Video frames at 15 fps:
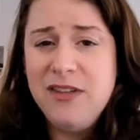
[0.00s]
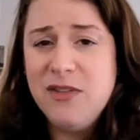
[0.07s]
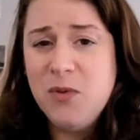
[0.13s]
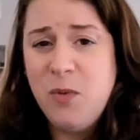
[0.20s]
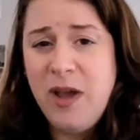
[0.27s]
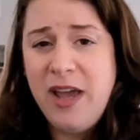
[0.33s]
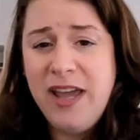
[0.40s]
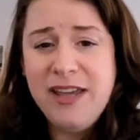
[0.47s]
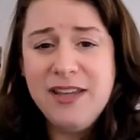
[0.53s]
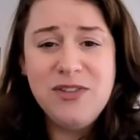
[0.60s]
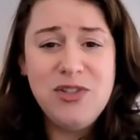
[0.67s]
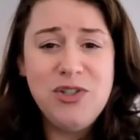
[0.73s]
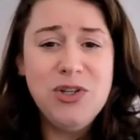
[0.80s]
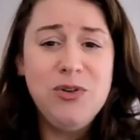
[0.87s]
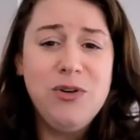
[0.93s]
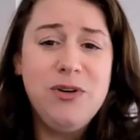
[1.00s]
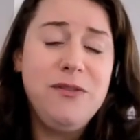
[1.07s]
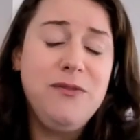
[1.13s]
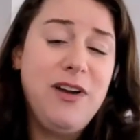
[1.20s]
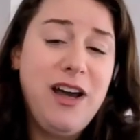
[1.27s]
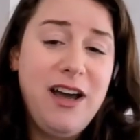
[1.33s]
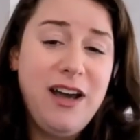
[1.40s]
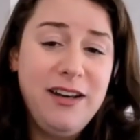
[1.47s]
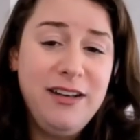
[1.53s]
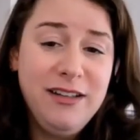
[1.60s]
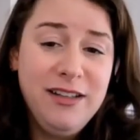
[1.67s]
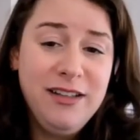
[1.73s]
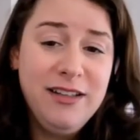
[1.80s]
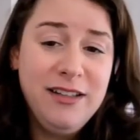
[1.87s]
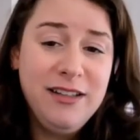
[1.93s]
this way as children of God,
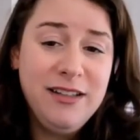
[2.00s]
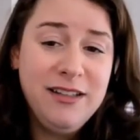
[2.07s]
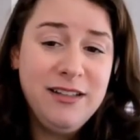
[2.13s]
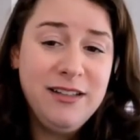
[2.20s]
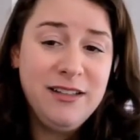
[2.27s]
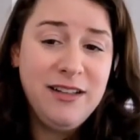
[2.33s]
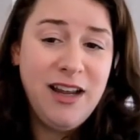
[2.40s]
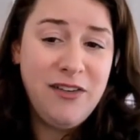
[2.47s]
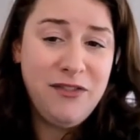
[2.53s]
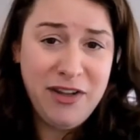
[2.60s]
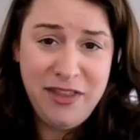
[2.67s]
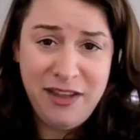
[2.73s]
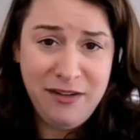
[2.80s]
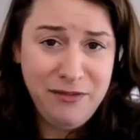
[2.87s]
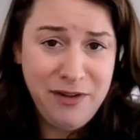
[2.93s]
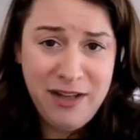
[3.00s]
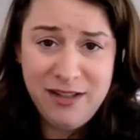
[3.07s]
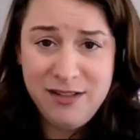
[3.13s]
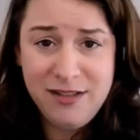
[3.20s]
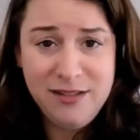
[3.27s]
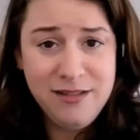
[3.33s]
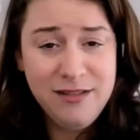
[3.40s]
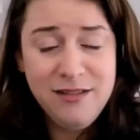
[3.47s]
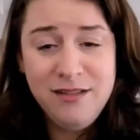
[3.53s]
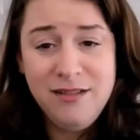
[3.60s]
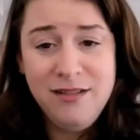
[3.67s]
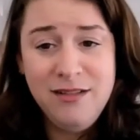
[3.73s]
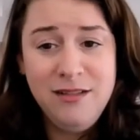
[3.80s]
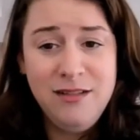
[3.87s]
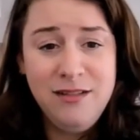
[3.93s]
everything fits.
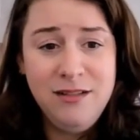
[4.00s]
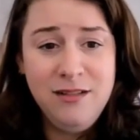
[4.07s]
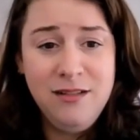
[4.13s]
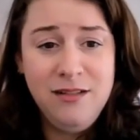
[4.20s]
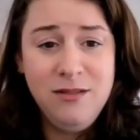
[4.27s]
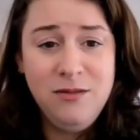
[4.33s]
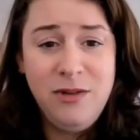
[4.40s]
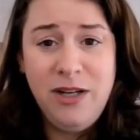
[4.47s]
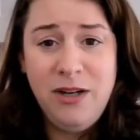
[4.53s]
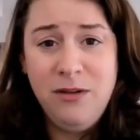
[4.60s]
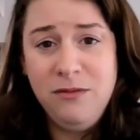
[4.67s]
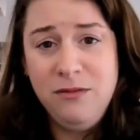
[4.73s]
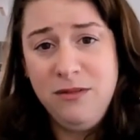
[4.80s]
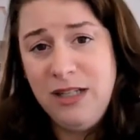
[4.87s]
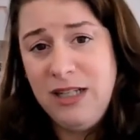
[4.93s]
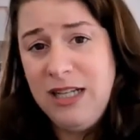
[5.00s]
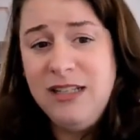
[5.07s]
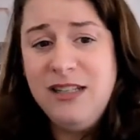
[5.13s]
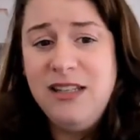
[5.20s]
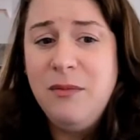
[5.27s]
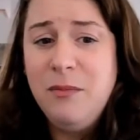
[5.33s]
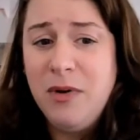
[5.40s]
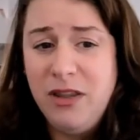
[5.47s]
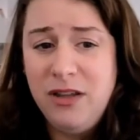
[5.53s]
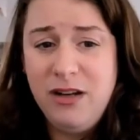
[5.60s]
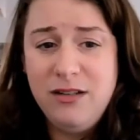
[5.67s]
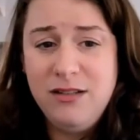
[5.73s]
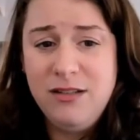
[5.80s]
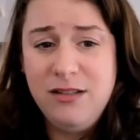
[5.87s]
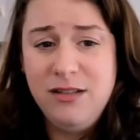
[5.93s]
We don't condemn
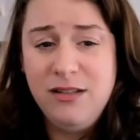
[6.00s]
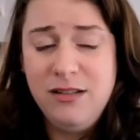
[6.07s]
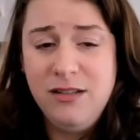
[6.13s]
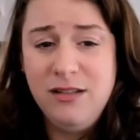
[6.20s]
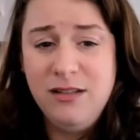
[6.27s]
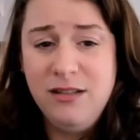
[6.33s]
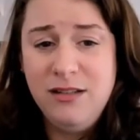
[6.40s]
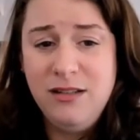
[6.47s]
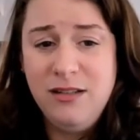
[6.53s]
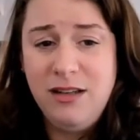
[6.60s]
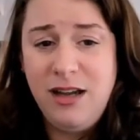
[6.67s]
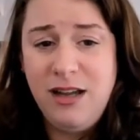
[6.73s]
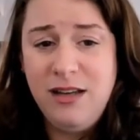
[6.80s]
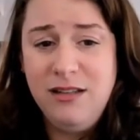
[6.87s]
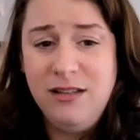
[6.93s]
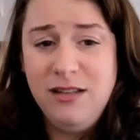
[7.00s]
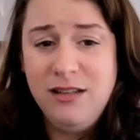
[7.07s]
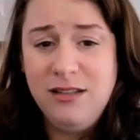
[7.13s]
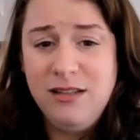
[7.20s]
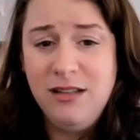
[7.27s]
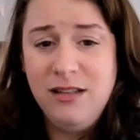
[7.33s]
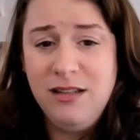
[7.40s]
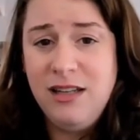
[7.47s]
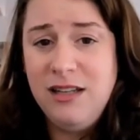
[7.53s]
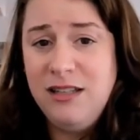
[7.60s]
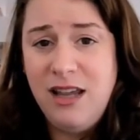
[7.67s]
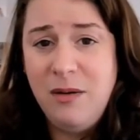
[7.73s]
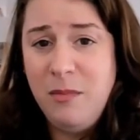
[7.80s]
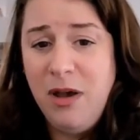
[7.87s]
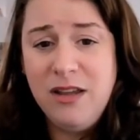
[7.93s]
others. God doesn't
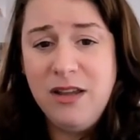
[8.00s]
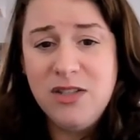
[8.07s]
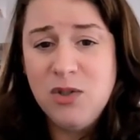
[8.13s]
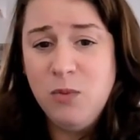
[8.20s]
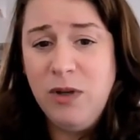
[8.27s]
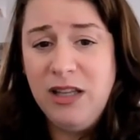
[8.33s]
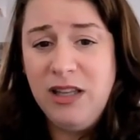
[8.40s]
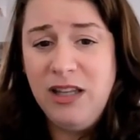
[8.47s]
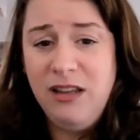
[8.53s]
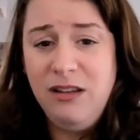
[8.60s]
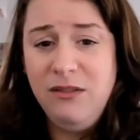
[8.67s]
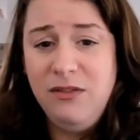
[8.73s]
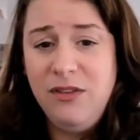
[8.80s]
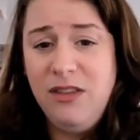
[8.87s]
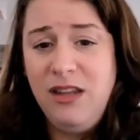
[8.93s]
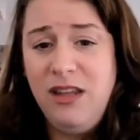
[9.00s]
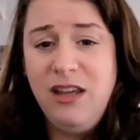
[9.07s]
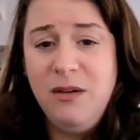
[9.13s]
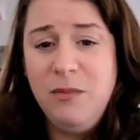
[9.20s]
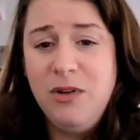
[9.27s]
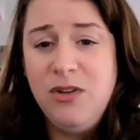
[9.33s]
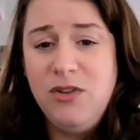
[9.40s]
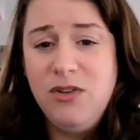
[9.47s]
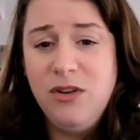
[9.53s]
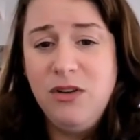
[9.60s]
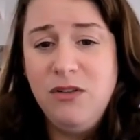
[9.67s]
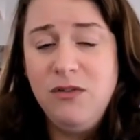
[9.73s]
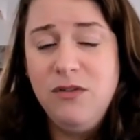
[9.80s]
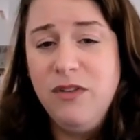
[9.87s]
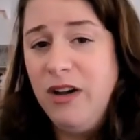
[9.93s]
condemn us. We live in the image
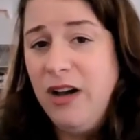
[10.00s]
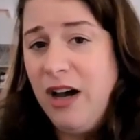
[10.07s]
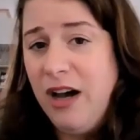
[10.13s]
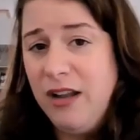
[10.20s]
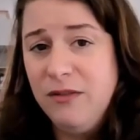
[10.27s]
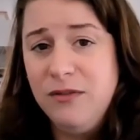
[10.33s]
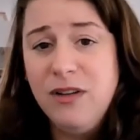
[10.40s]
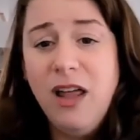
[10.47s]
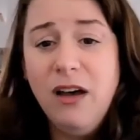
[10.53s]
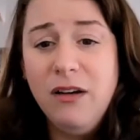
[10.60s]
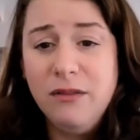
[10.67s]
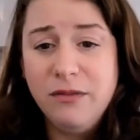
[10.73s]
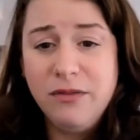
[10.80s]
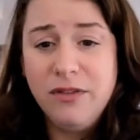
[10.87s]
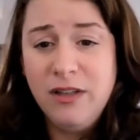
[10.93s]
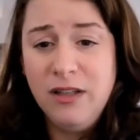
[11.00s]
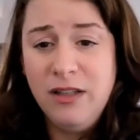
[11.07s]
of the God of love.